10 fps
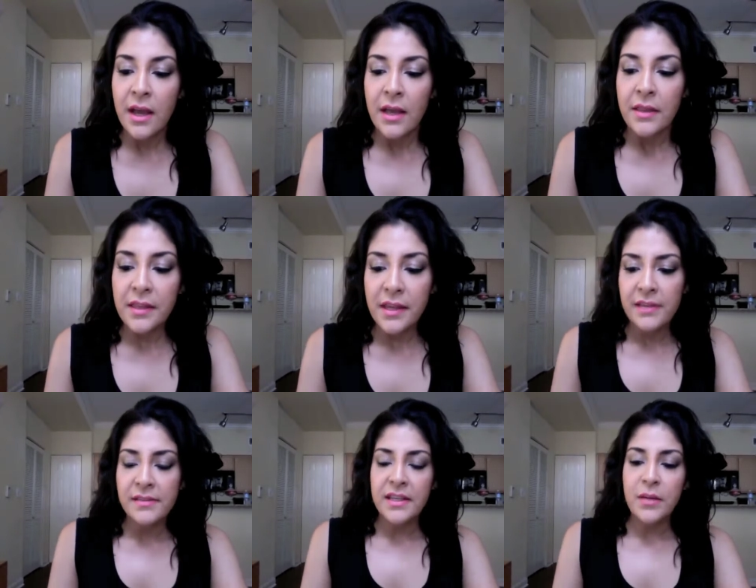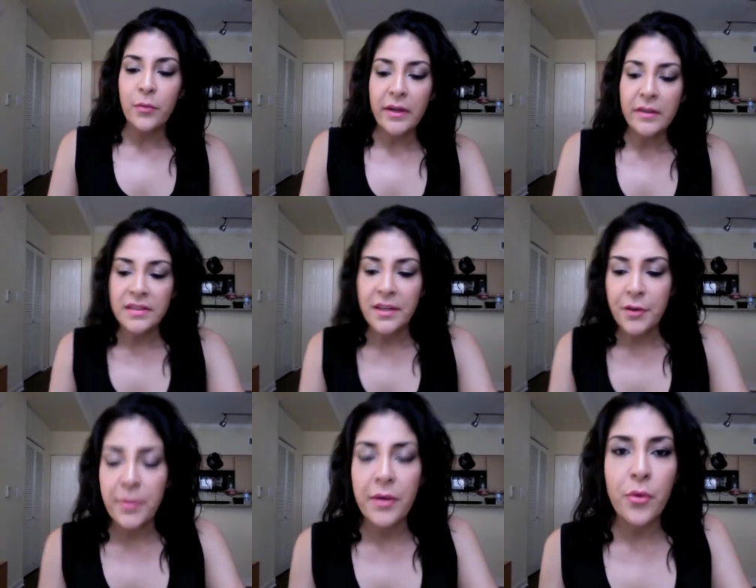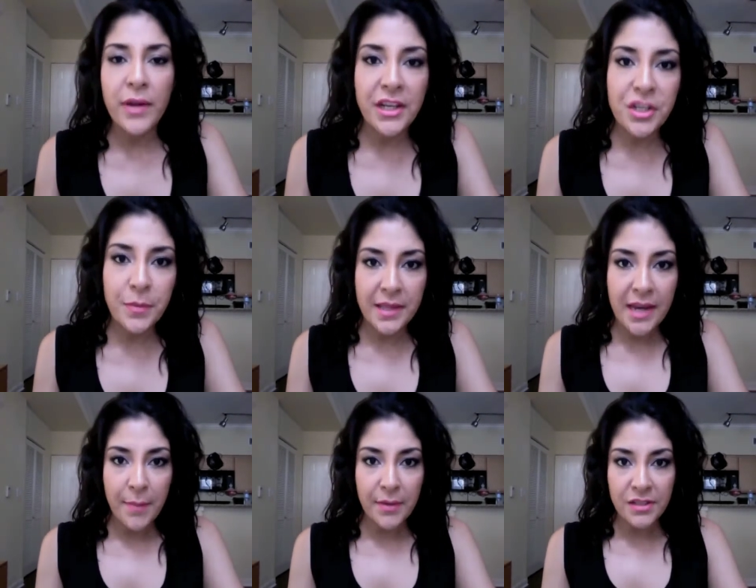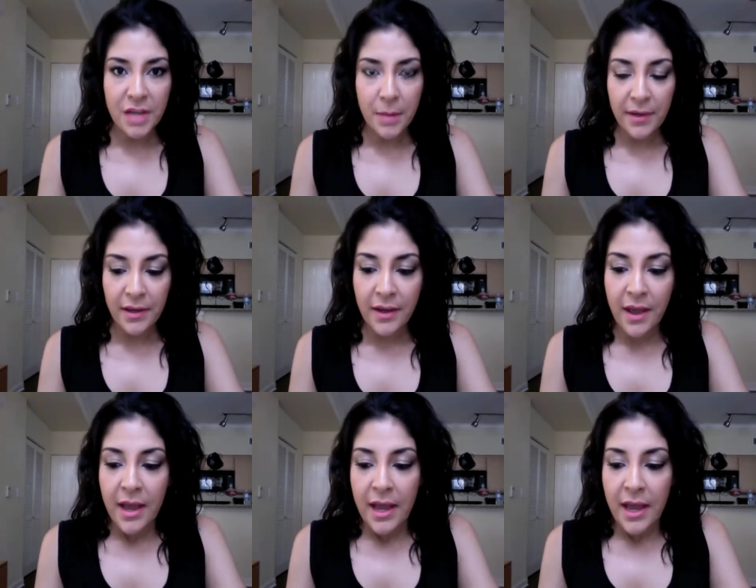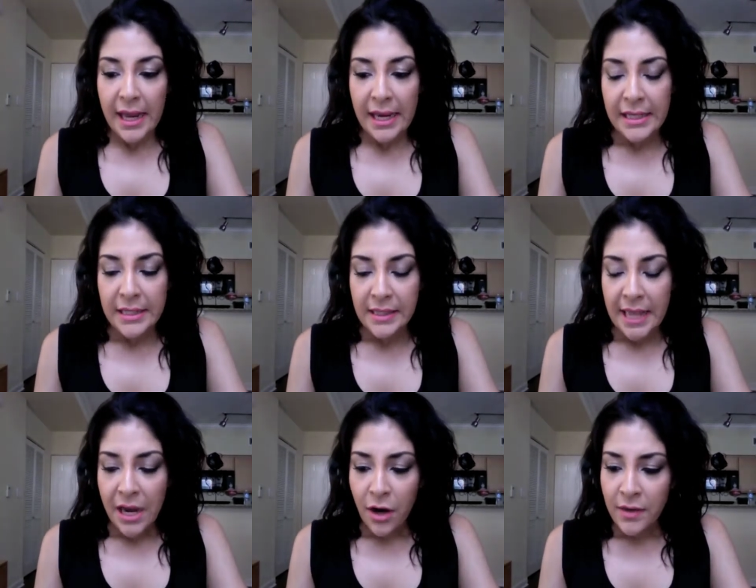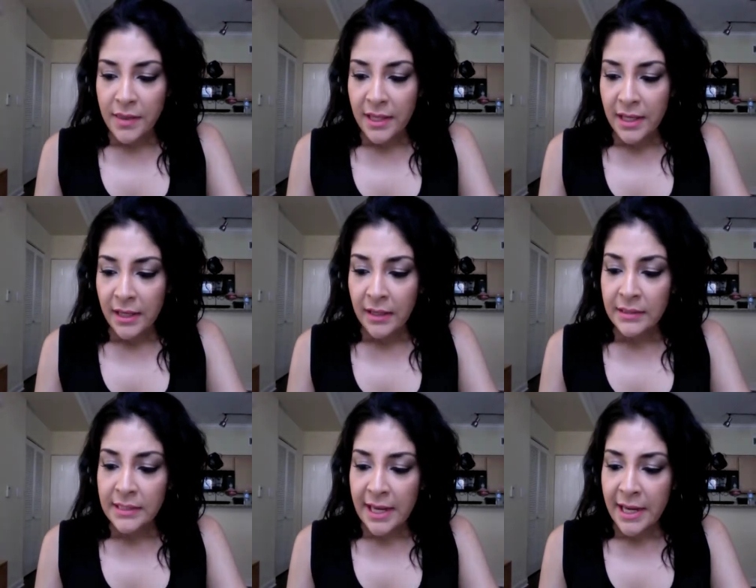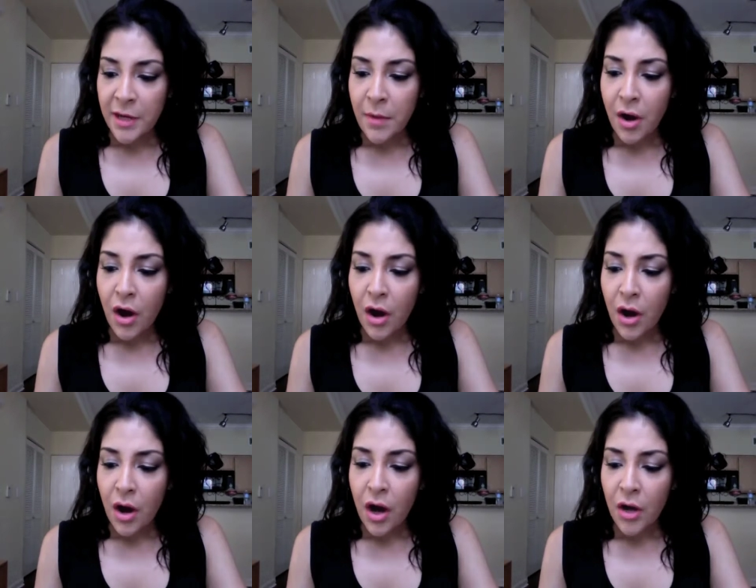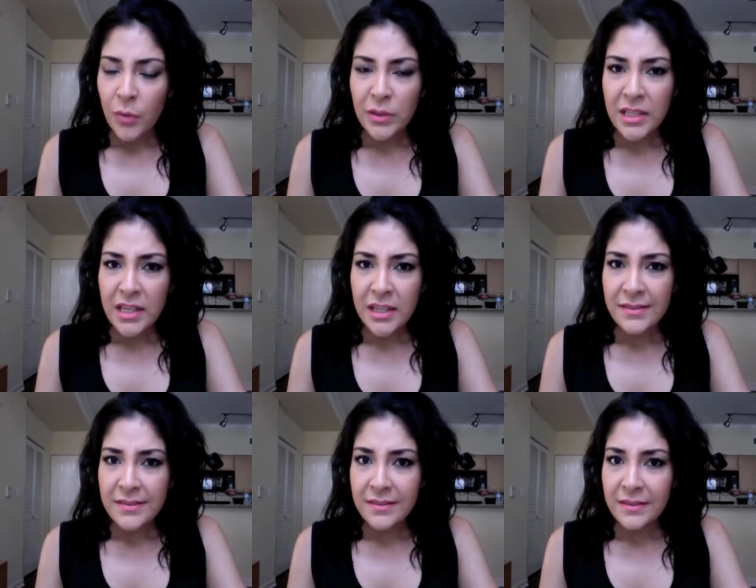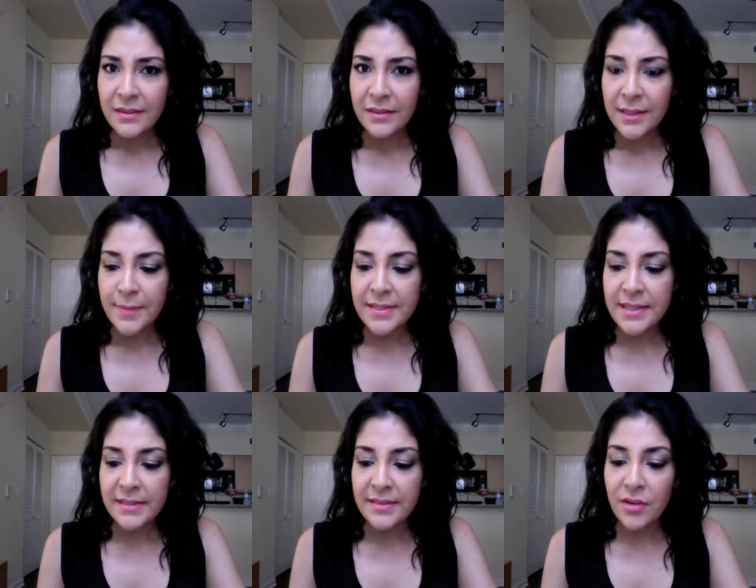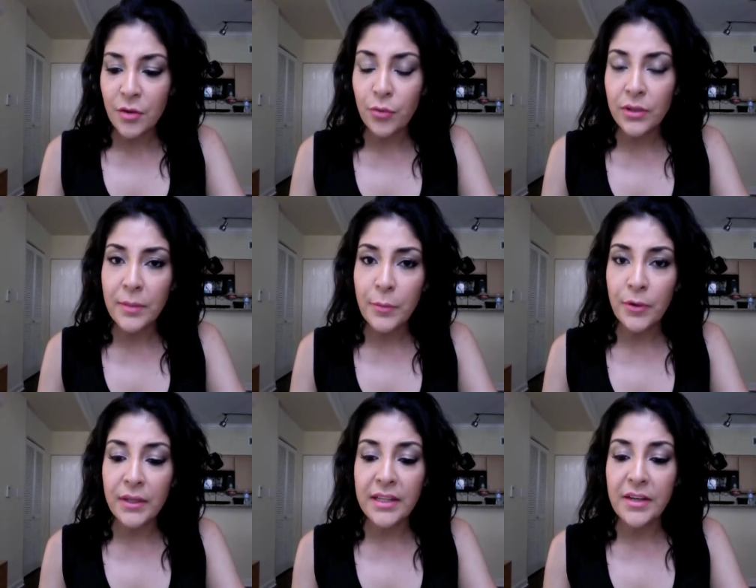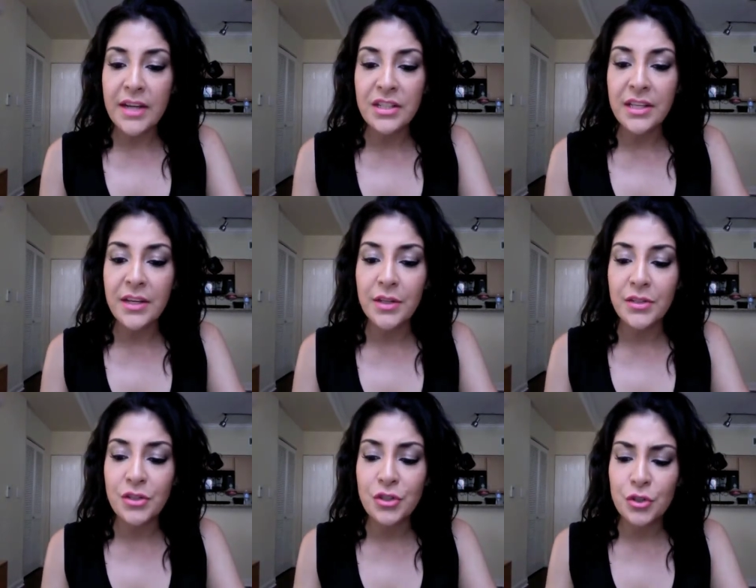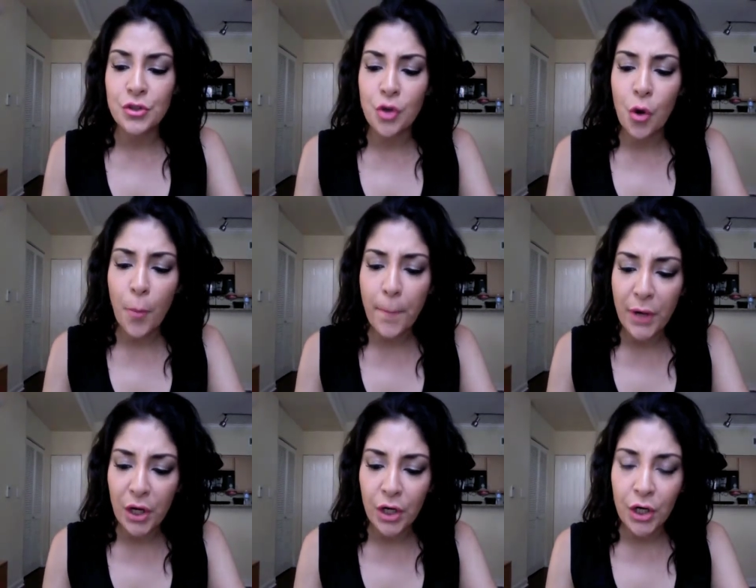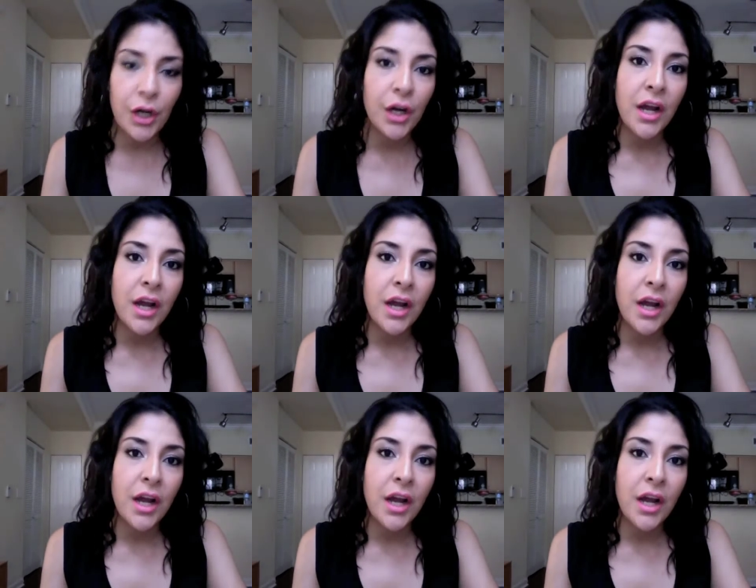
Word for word: these anywhere else other but one HEB that I happen to stop in, and they are the Glam Aqualux lipsticks, and they're really pretty. They're actually super